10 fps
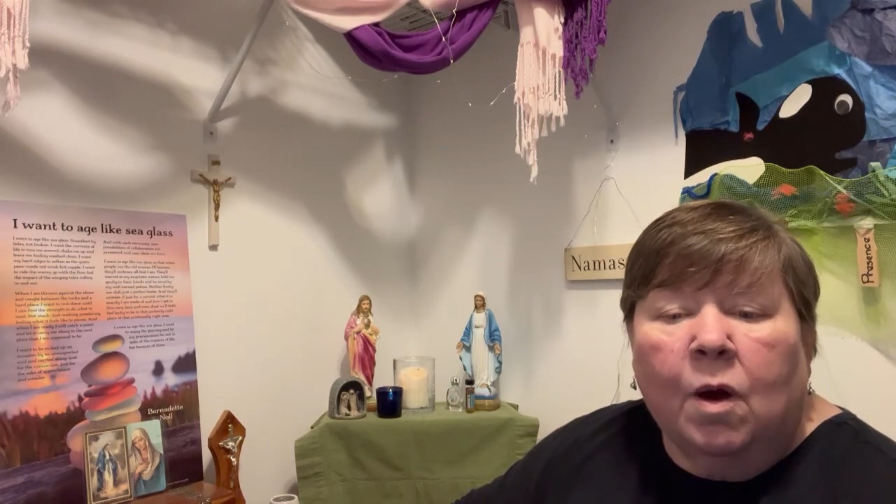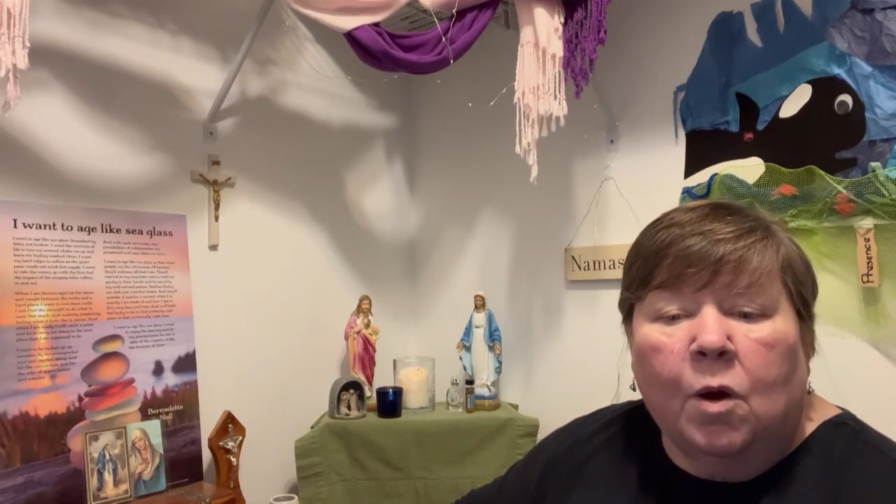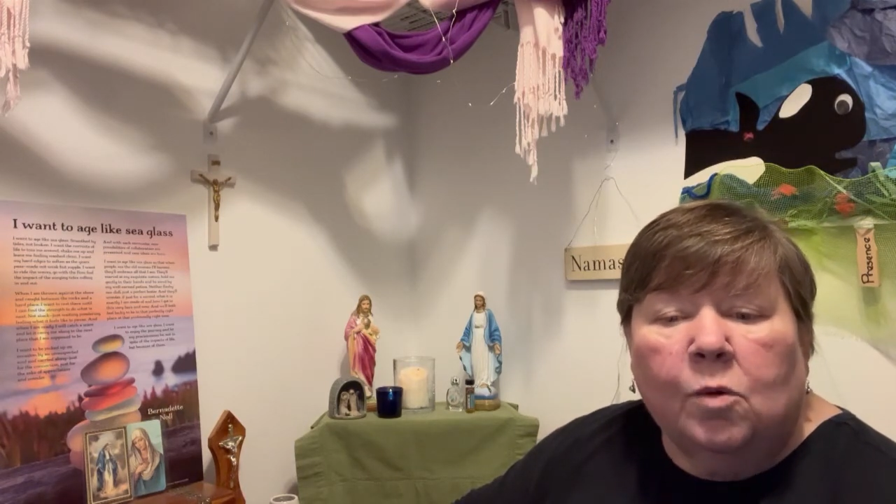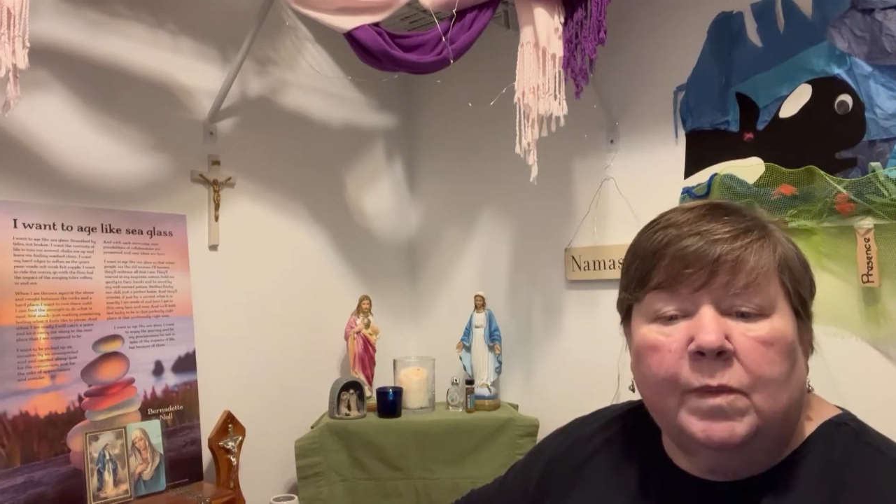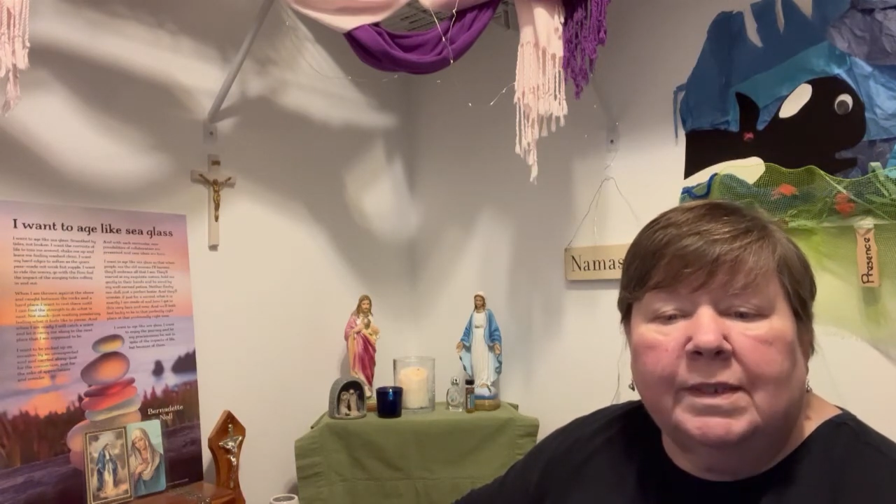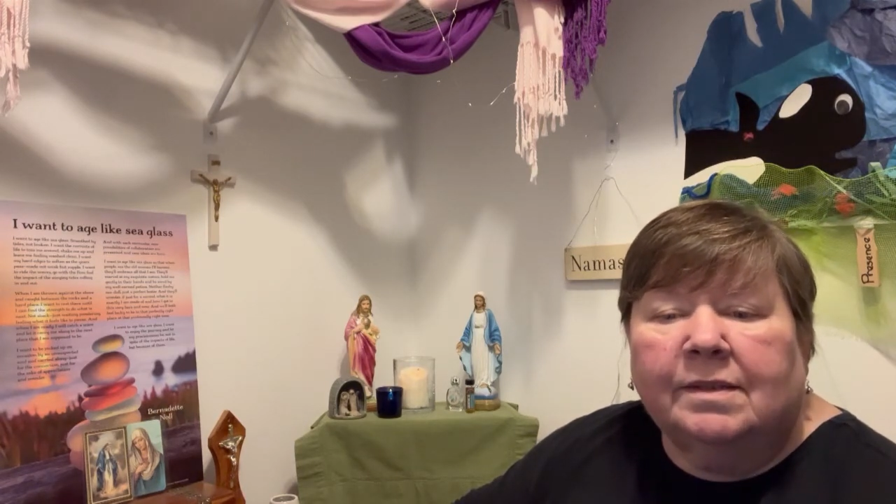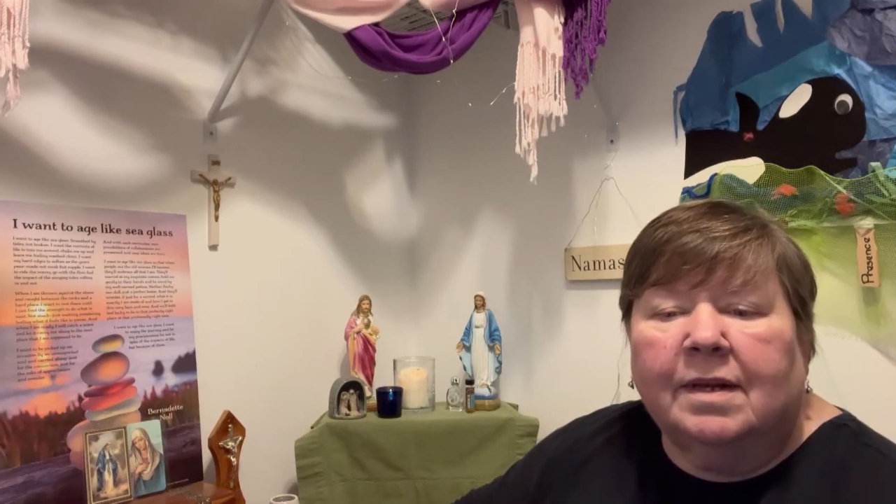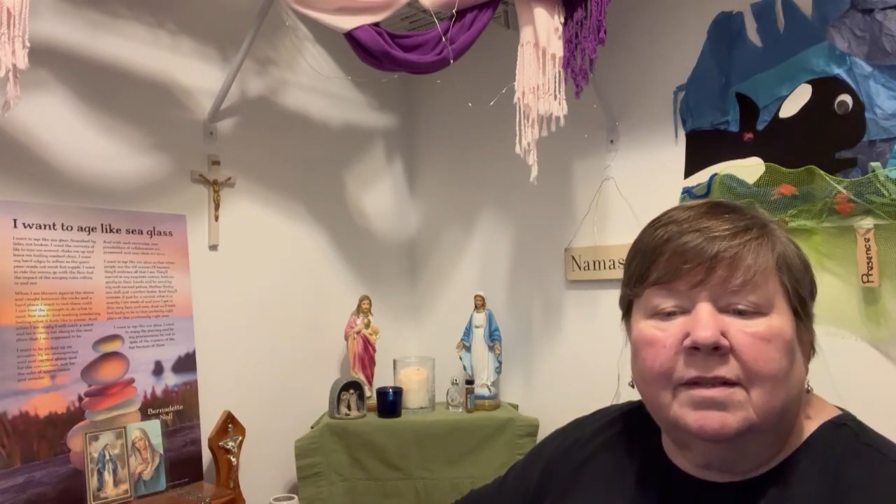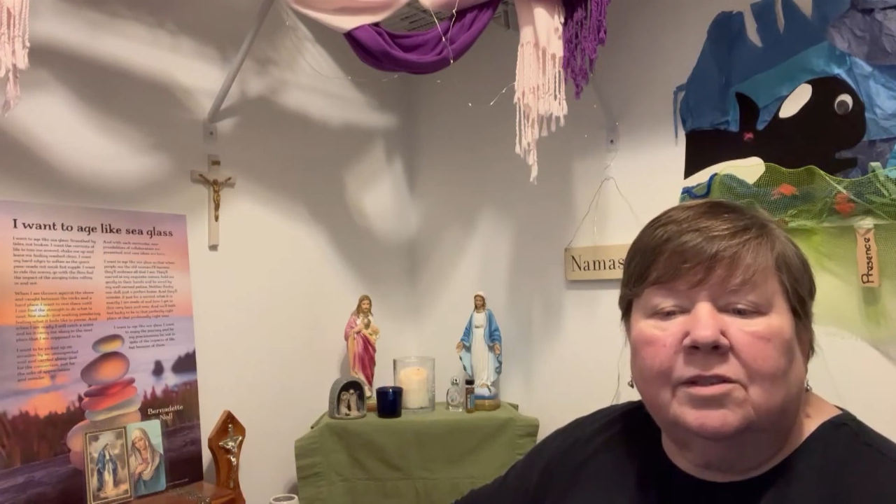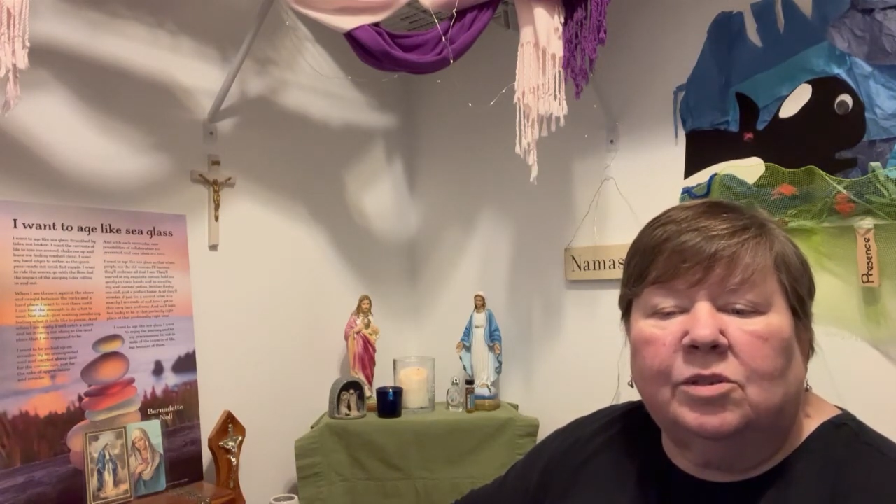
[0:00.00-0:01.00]
opens
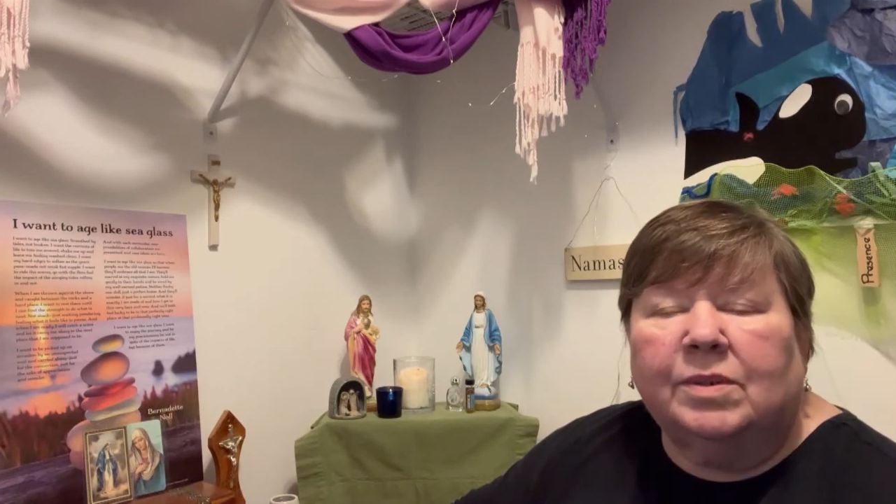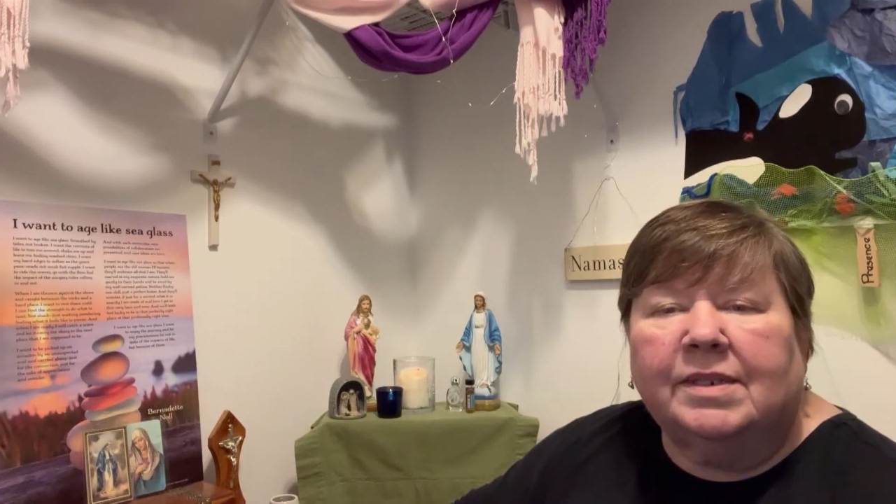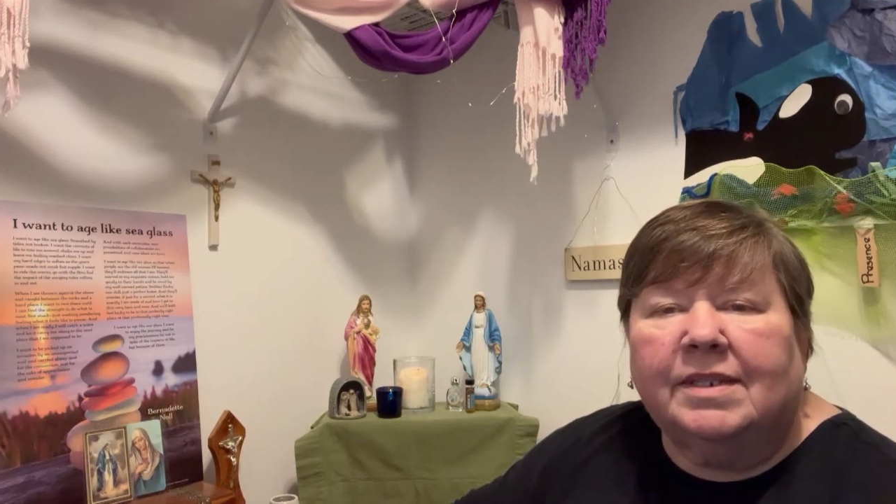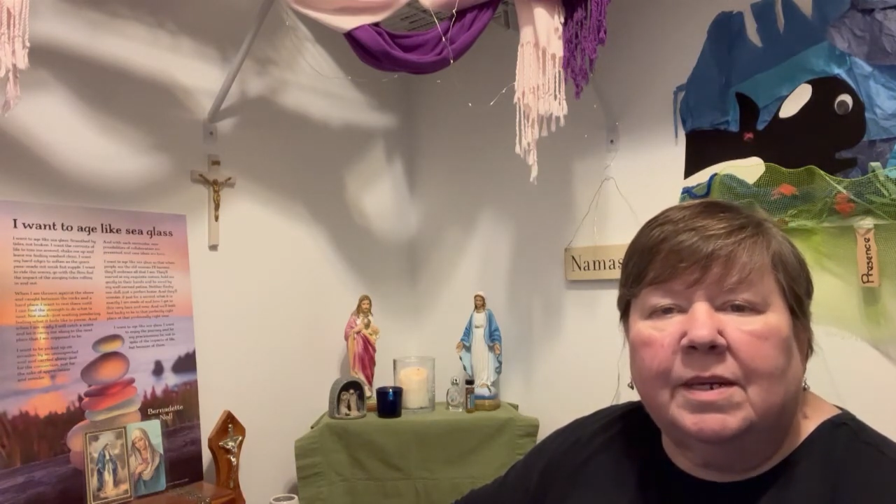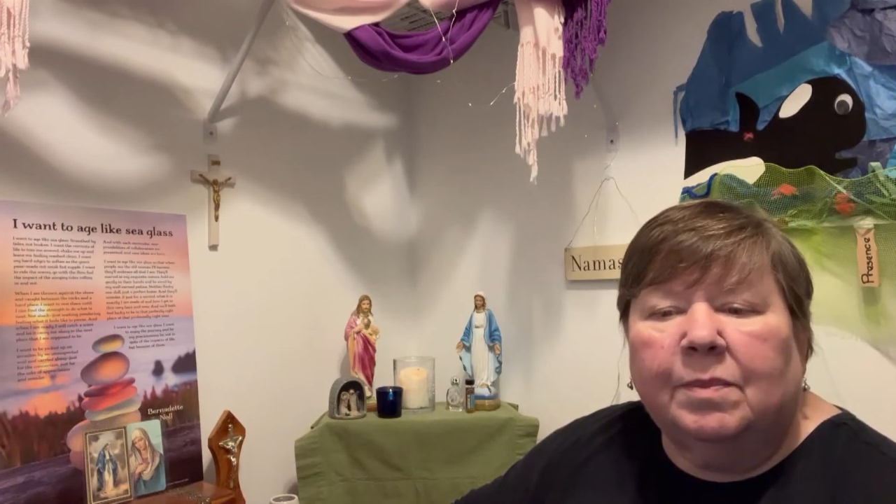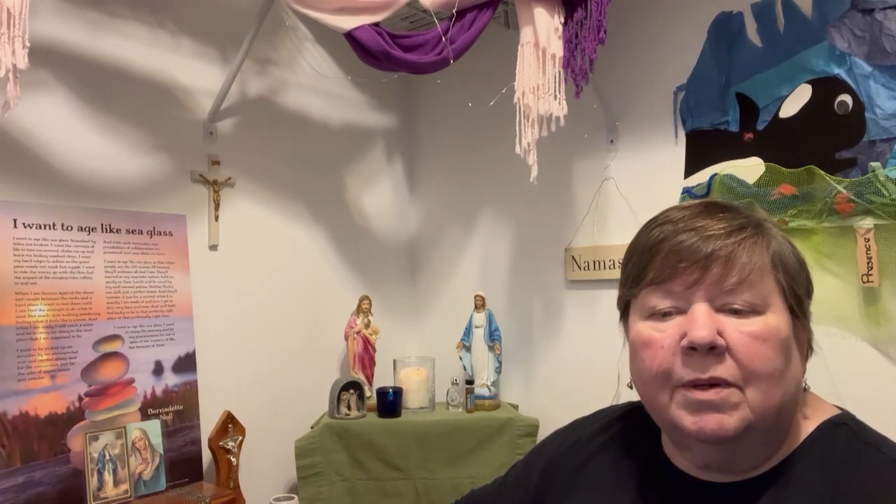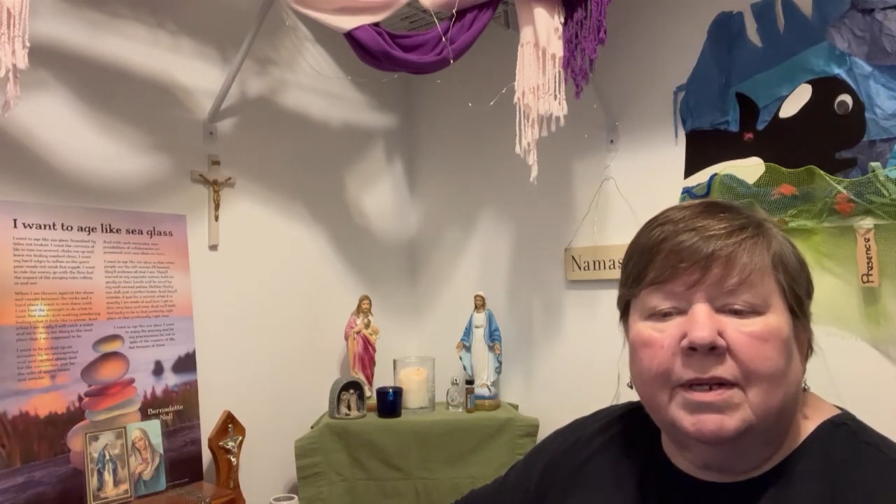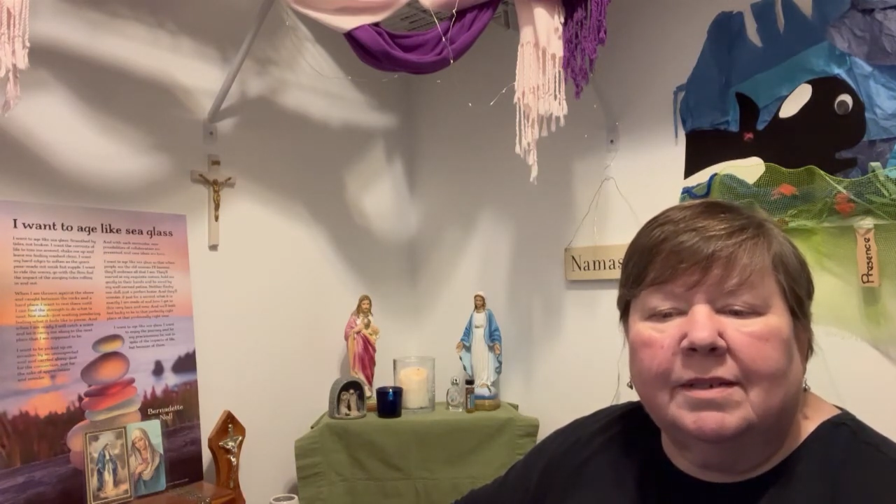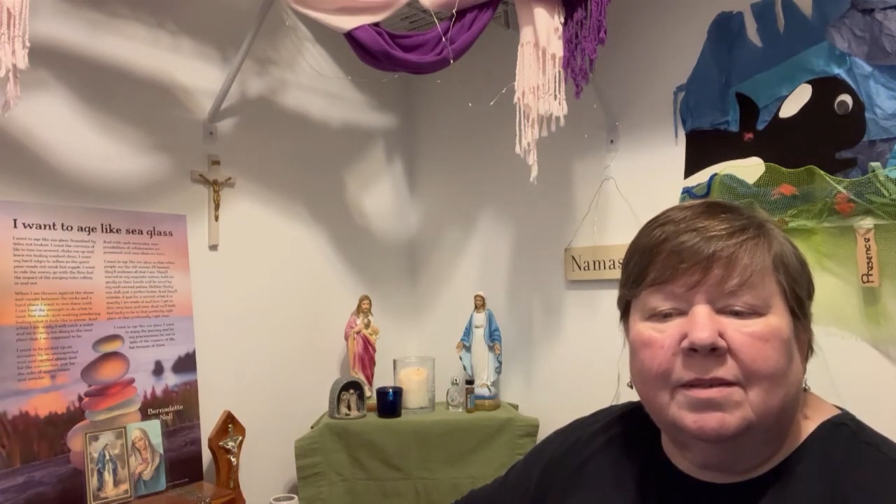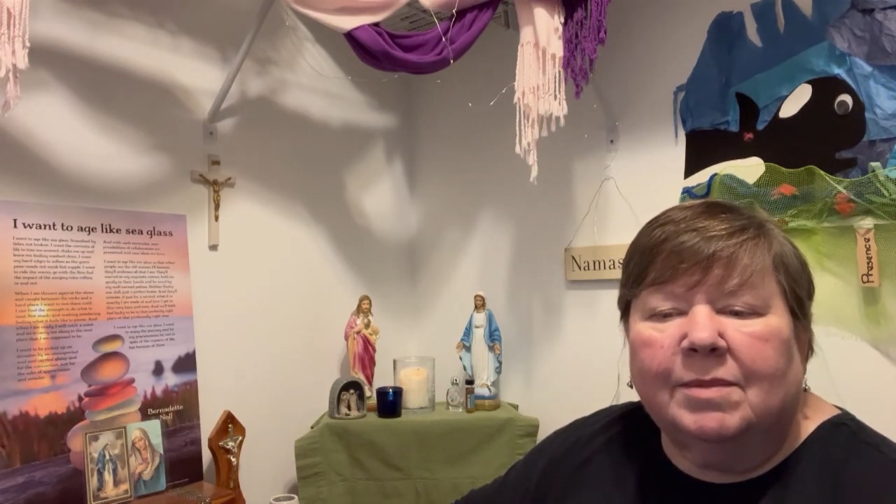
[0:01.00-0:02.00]
us to a deeper
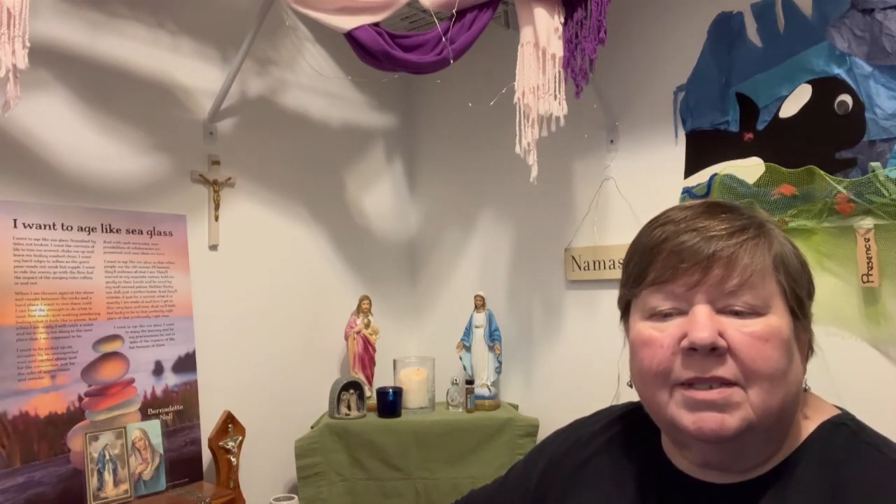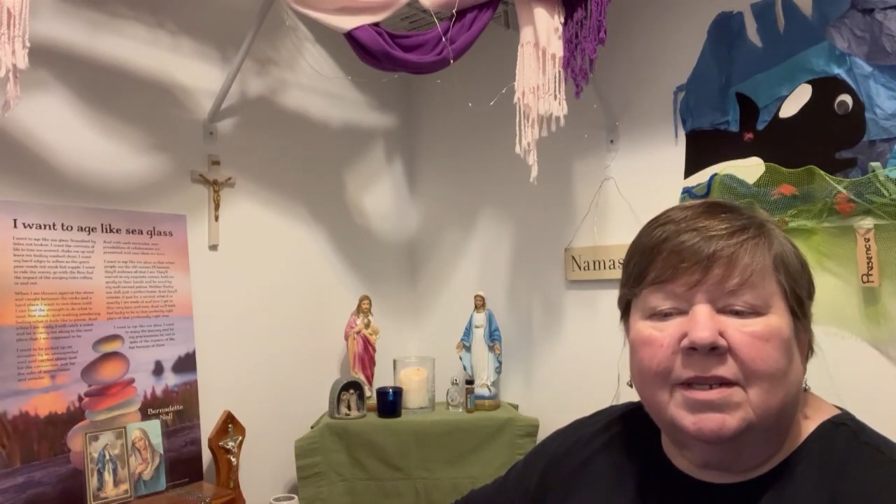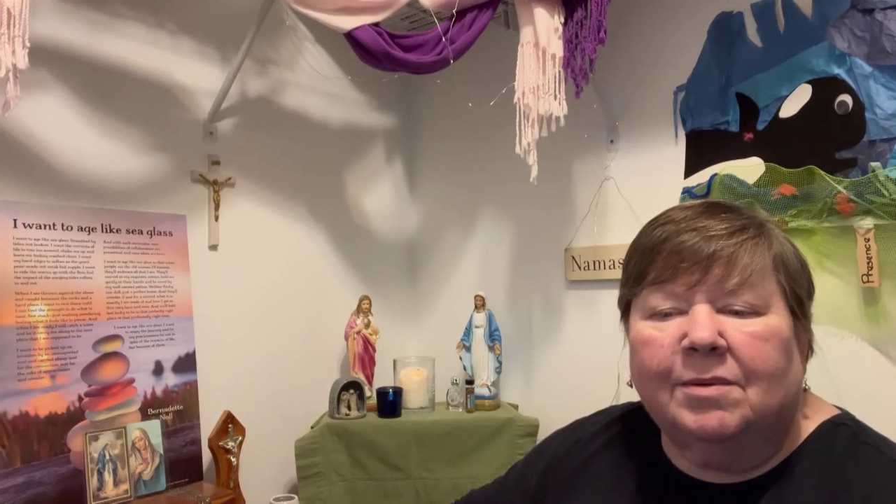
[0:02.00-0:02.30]
intimacy